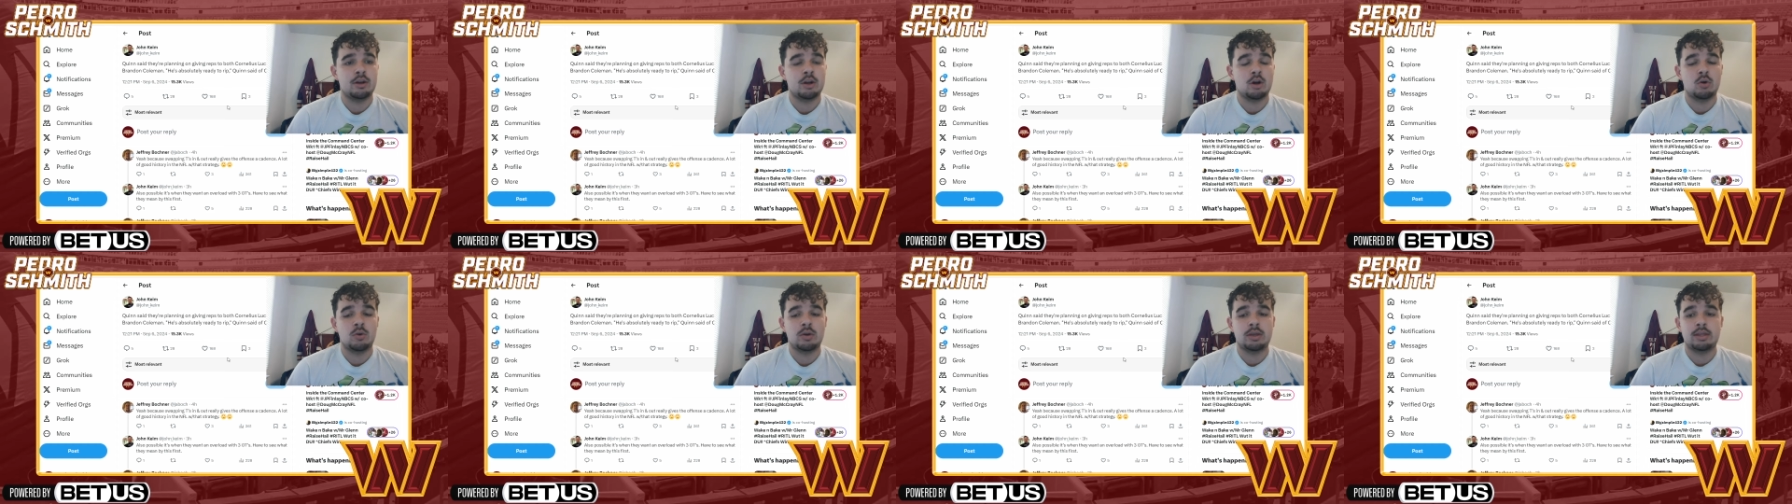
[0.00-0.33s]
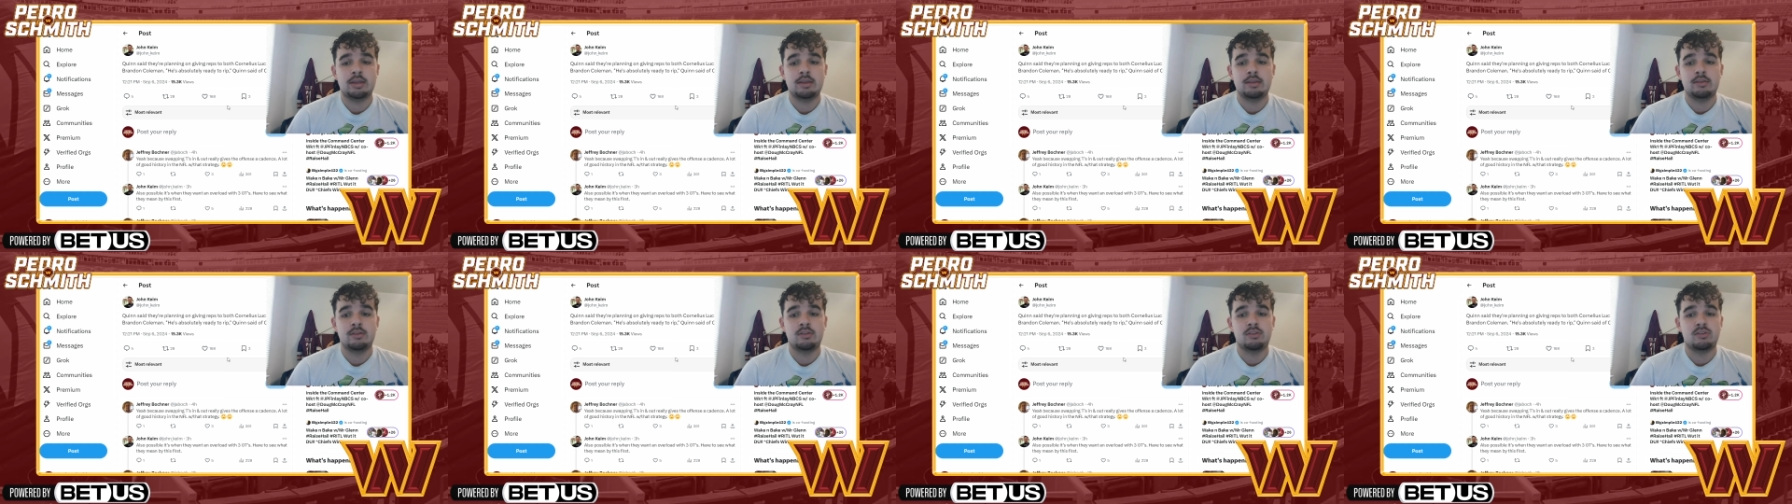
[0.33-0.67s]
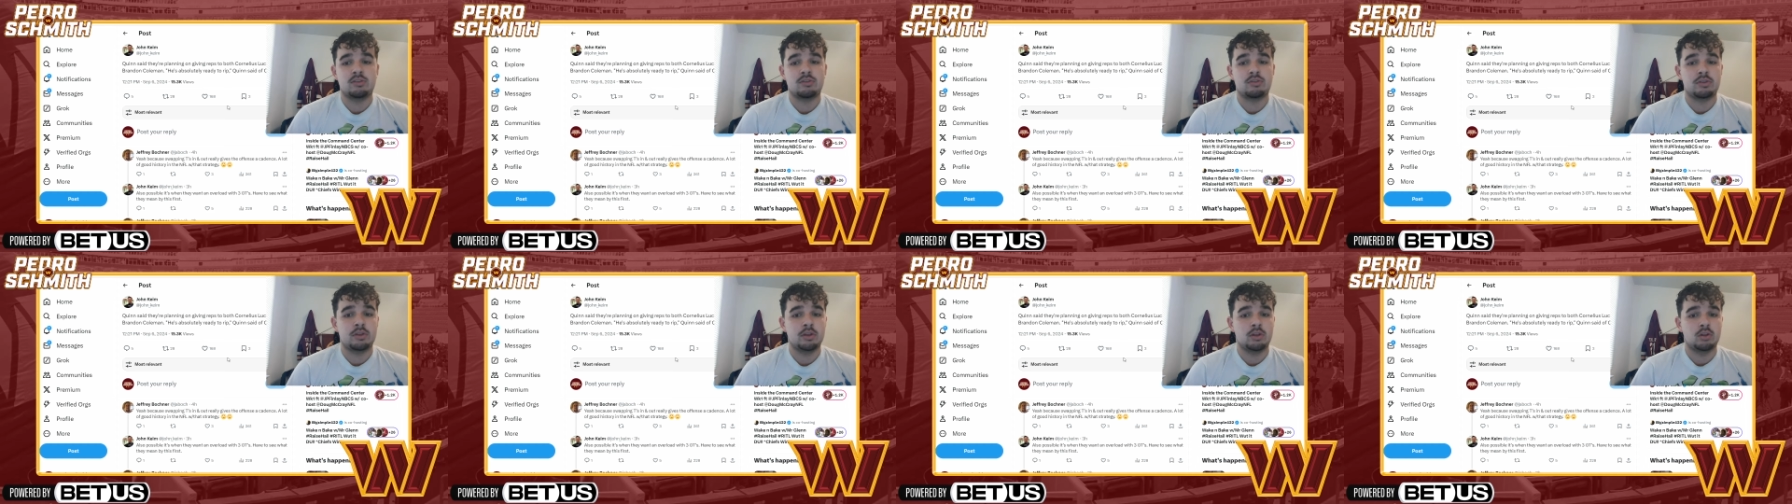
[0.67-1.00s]
know he's
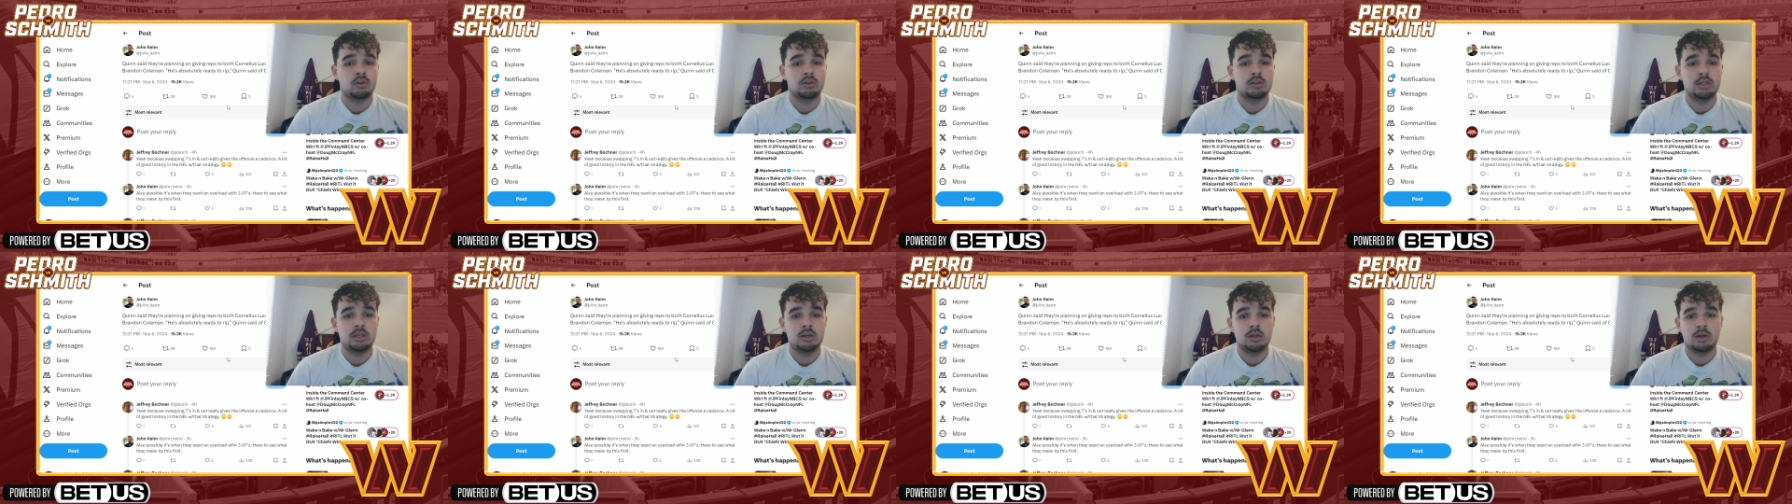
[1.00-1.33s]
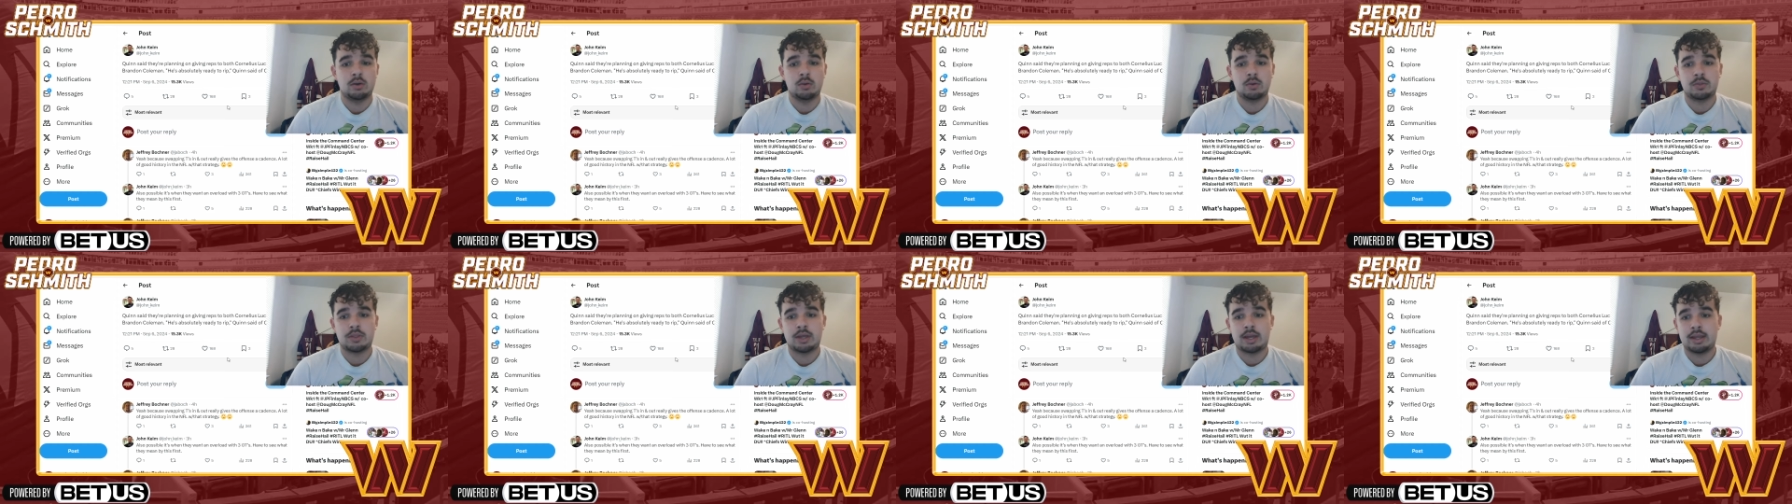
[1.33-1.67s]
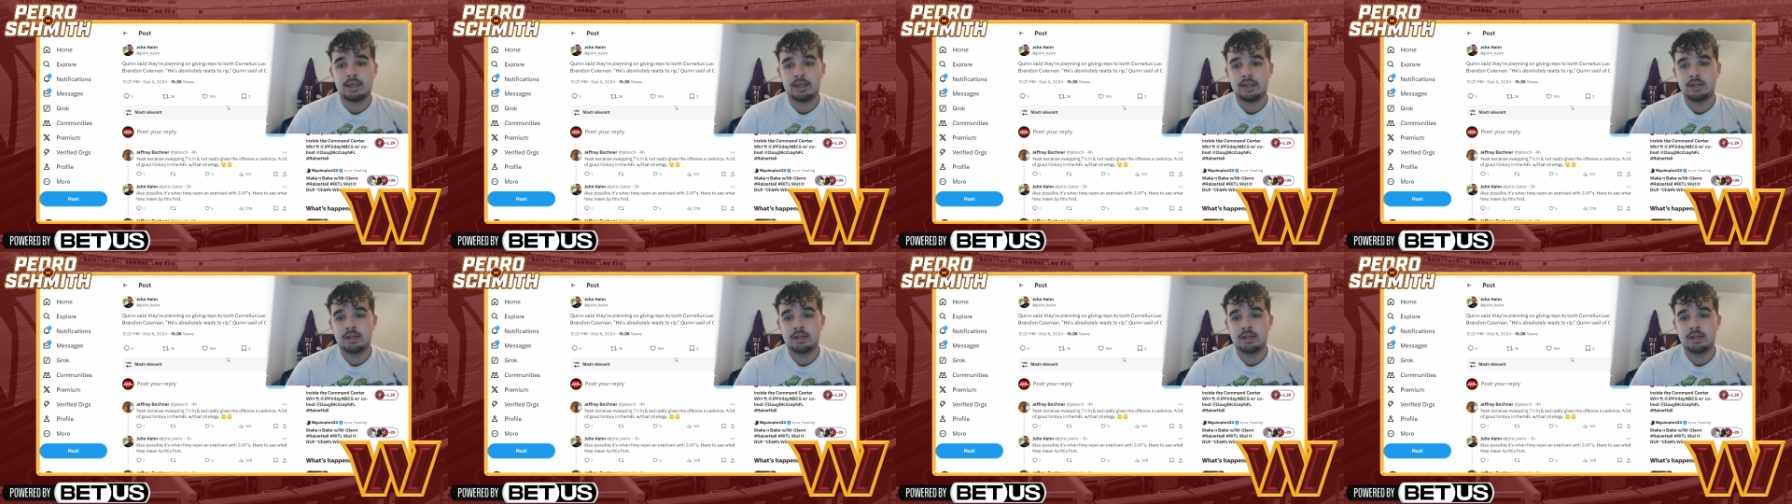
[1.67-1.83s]
still dealing with that